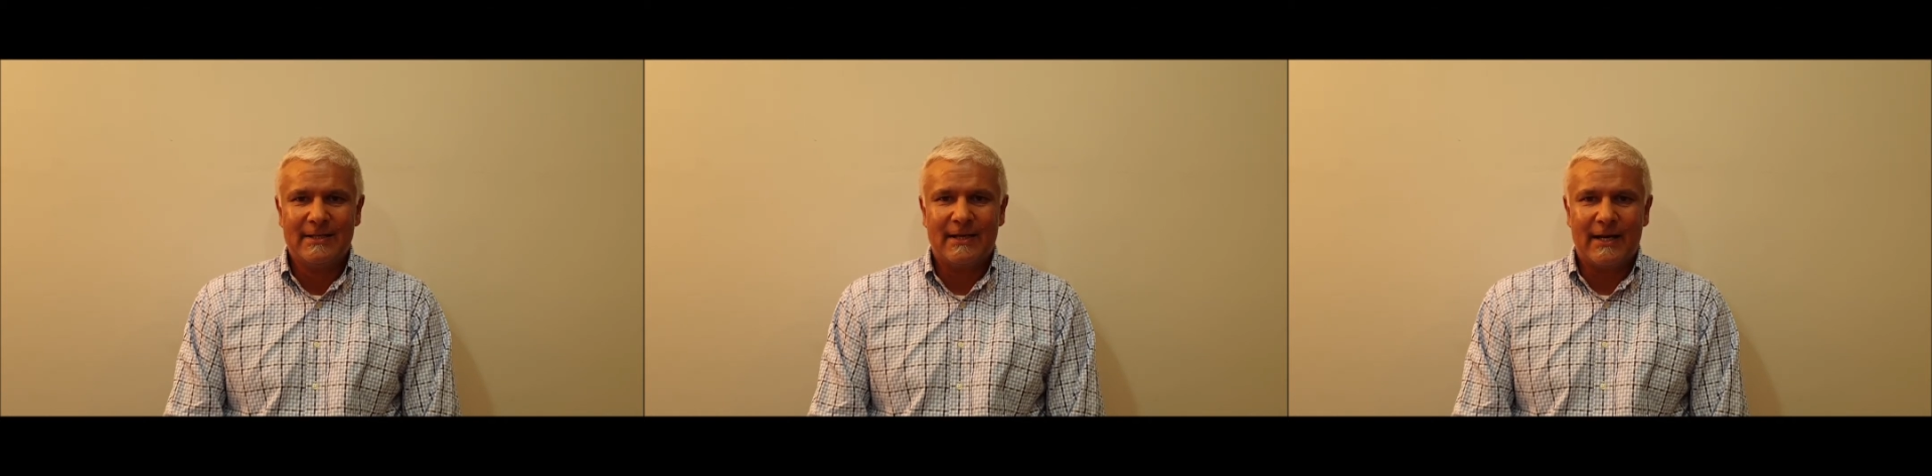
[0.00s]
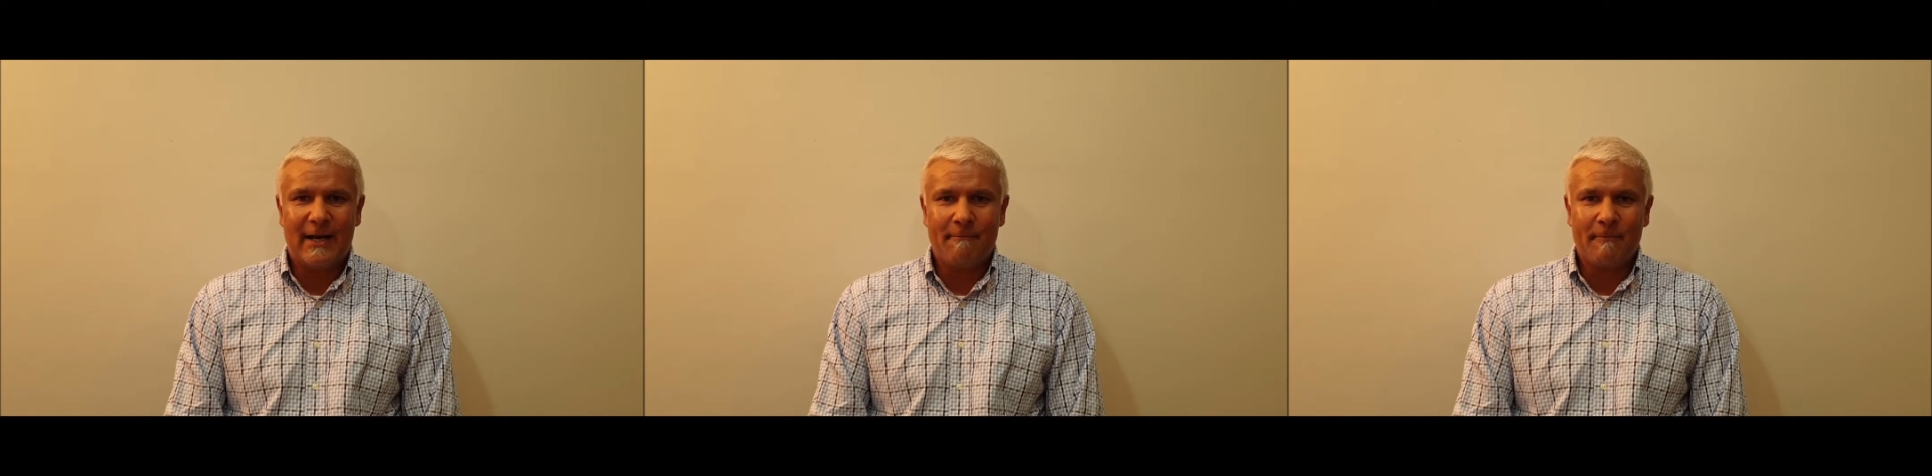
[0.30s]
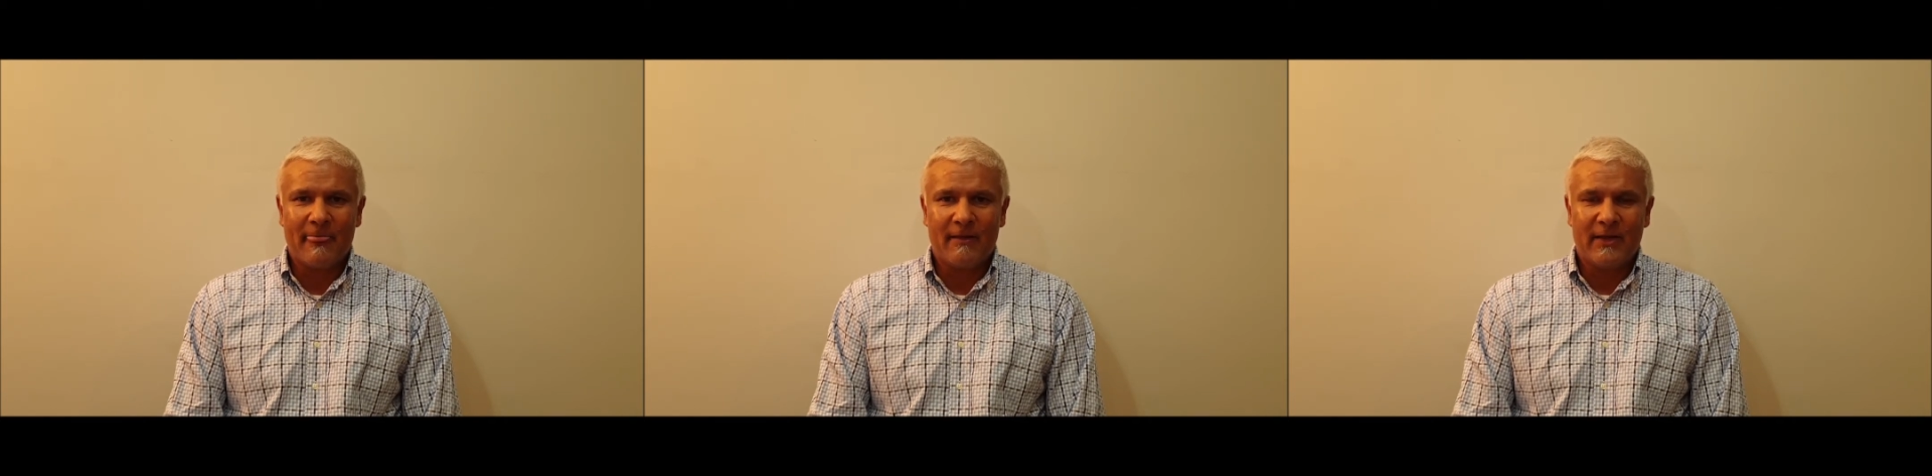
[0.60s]

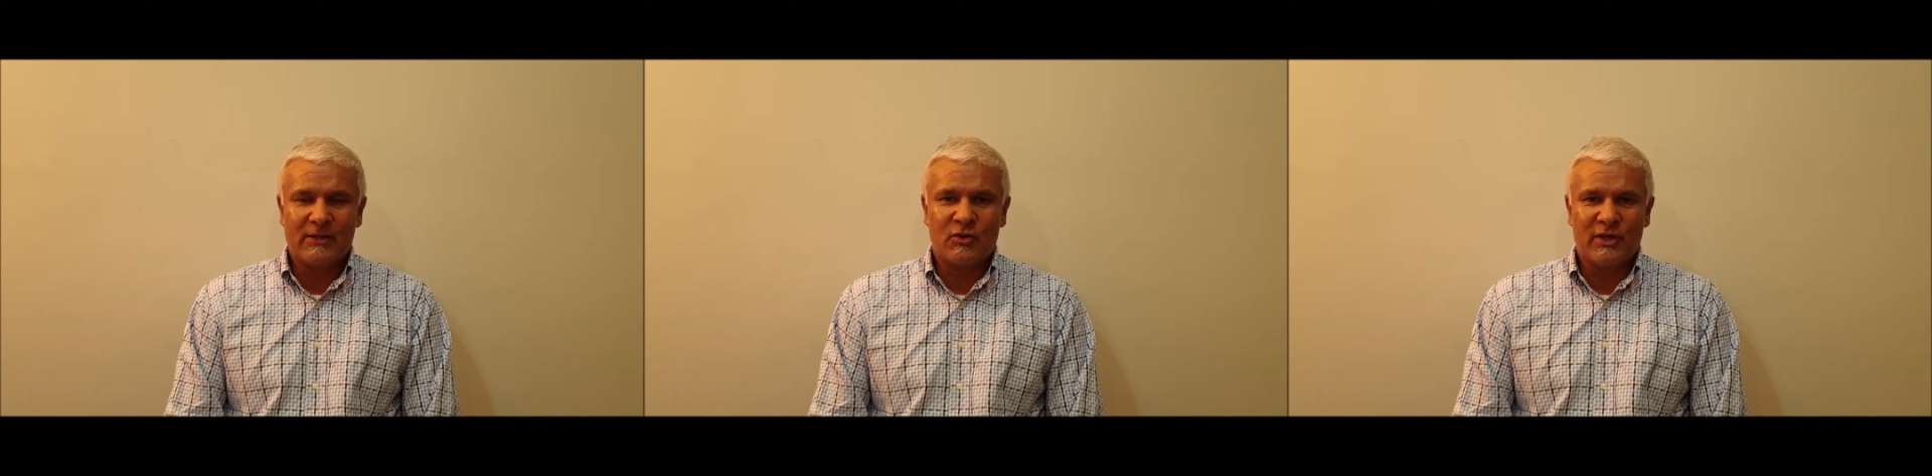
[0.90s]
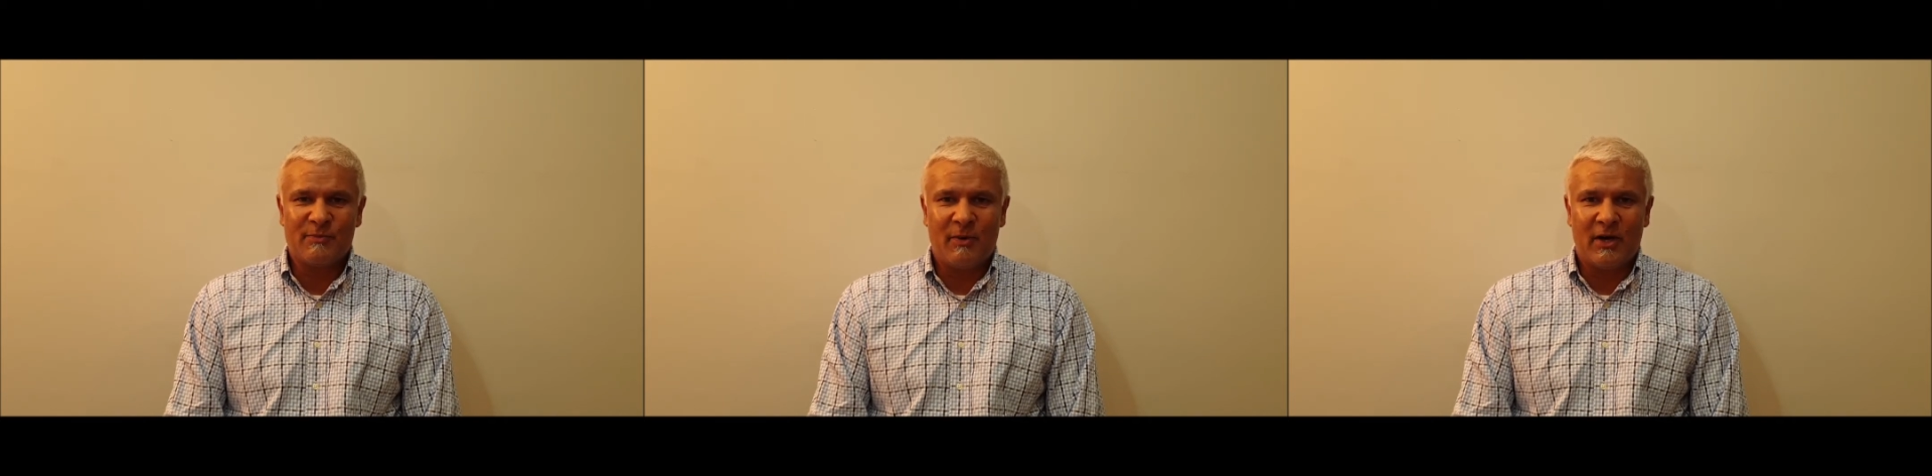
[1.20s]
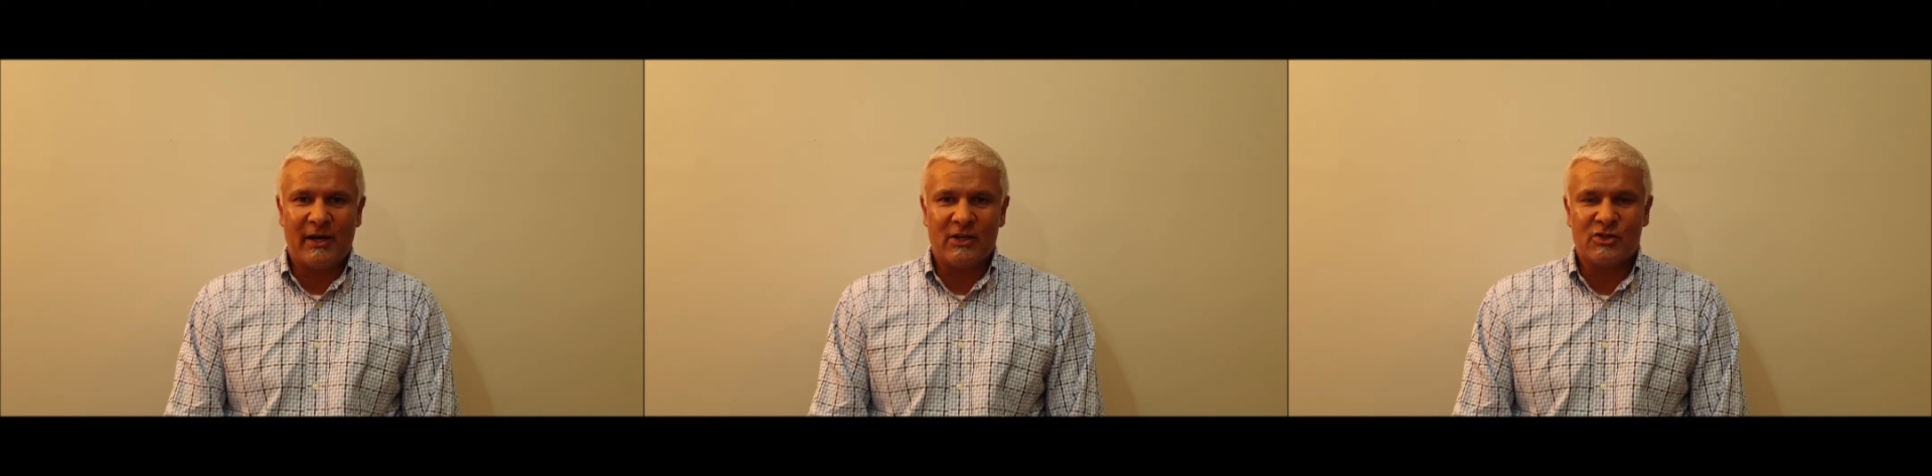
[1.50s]
That
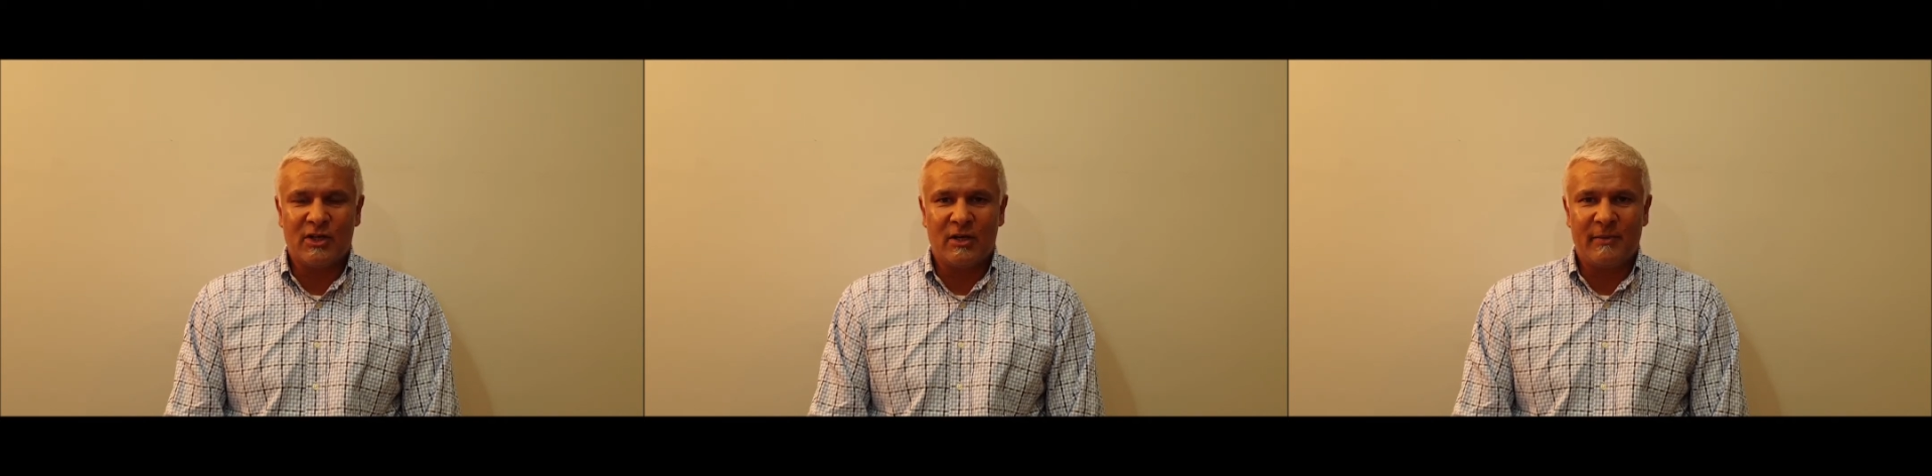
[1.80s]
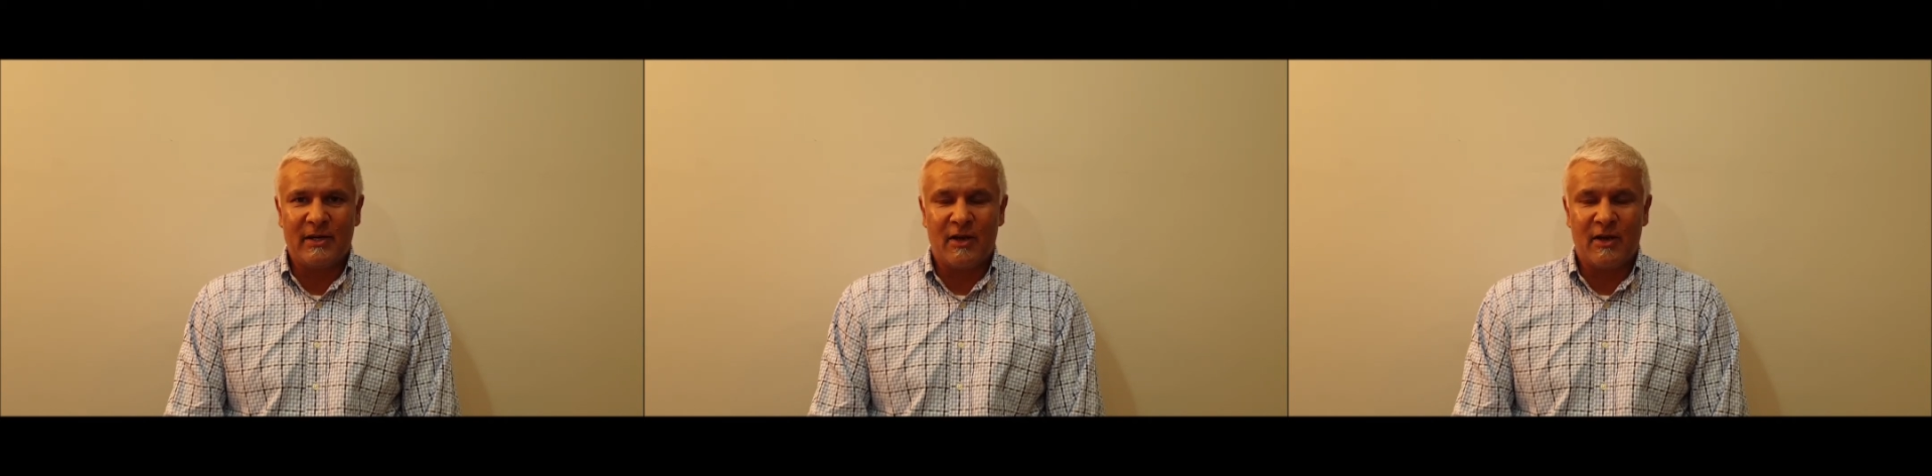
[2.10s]
transpired actually to be